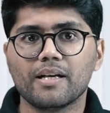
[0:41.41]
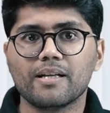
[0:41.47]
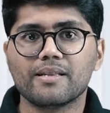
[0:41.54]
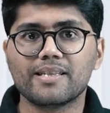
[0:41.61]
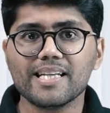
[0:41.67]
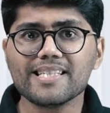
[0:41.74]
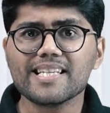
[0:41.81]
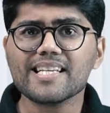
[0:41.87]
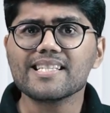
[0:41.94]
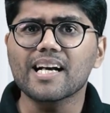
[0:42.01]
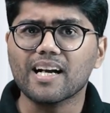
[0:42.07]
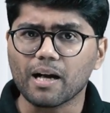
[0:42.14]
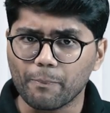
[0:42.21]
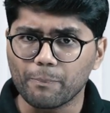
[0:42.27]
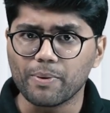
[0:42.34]
This is
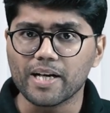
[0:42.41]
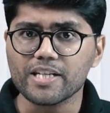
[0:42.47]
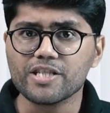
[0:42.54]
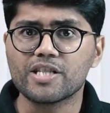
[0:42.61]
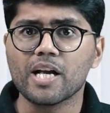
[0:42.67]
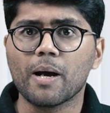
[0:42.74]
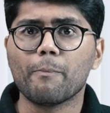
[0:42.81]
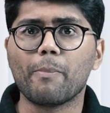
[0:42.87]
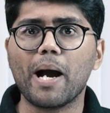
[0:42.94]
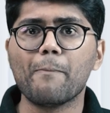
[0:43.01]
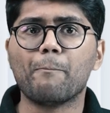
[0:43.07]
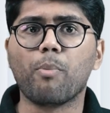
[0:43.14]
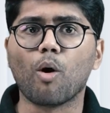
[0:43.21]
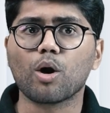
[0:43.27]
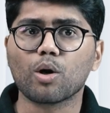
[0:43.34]
accomplished by
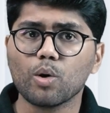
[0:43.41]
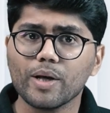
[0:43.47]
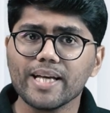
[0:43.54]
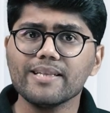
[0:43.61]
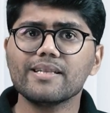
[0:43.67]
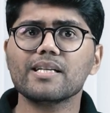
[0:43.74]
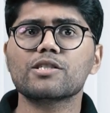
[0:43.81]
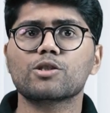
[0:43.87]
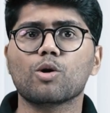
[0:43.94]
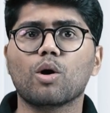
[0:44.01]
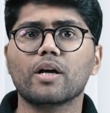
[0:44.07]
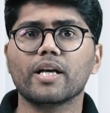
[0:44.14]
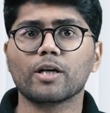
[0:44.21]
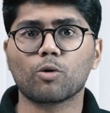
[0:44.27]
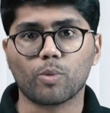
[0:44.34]
borrowing the
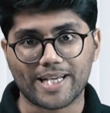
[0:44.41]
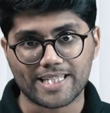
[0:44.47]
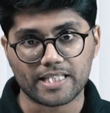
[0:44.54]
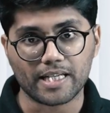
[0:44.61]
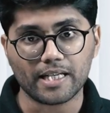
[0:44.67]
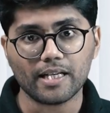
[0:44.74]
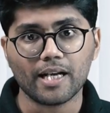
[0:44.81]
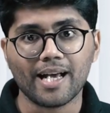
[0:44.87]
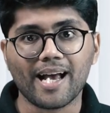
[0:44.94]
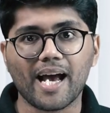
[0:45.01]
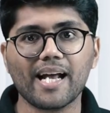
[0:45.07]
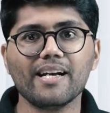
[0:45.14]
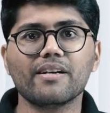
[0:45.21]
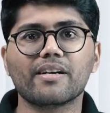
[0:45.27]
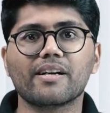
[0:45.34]
stock in question
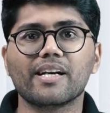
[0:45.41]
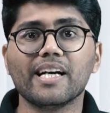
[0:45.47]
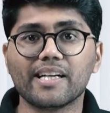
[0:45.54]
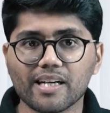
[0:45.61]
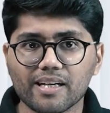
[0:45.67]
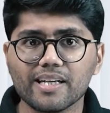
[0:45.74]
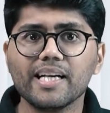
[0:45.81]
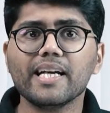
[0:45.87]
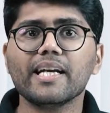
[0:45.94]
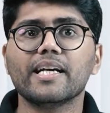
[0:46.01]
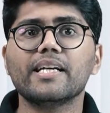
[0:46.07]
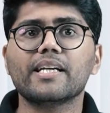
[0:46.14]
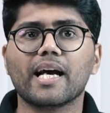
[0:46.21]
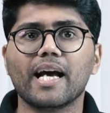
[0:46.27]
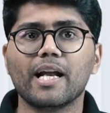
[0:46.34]
and returning
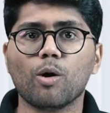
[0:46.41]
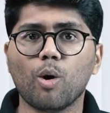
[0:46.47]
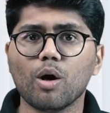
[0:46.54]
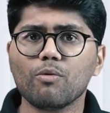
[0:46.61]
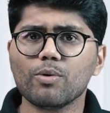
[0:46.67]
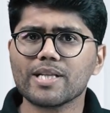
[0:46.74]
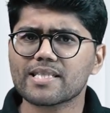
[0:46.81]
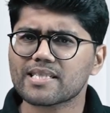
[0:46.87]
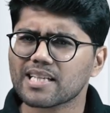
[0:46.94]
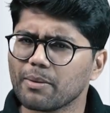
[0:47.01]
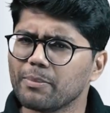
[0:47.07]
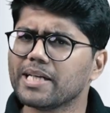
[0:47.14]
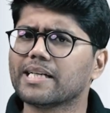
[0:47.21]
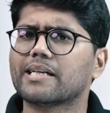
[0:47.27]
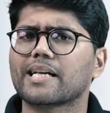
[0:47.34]
it along with
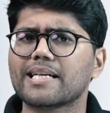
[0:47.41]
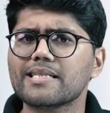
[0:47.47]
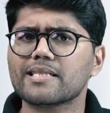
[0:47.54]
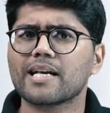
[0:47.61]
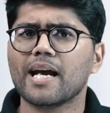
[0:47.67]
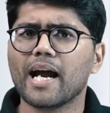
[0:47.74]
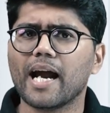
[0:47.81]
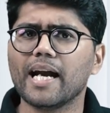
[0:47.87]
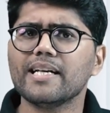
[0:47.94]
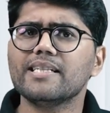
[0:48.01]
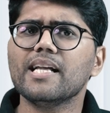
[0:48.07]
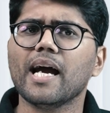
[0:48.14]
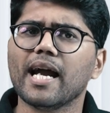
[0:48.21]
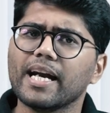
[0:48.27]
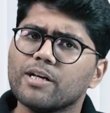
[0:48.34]
some interest at
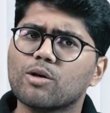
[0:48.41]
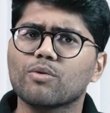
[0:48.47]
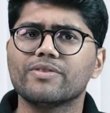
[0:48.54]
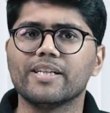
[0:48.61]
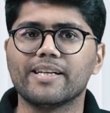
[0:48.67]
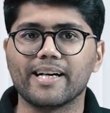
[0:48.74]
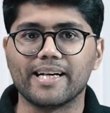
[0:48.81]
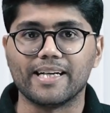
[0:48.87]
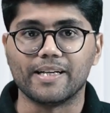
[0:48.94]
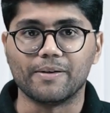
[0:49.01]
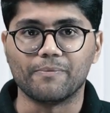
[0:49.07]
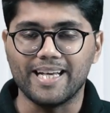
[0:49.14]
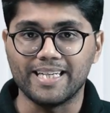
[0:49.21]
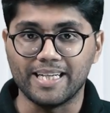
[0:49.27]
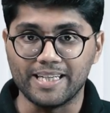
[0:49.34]
the end of the trade.
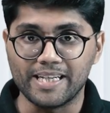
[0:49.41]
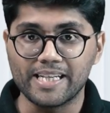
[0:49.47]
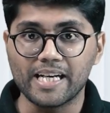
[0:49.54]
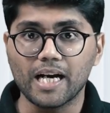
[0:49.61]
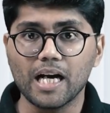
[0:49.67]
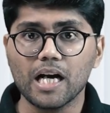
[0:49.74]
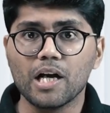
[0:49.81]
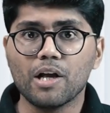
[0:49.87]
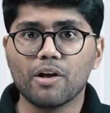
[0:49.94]
In India,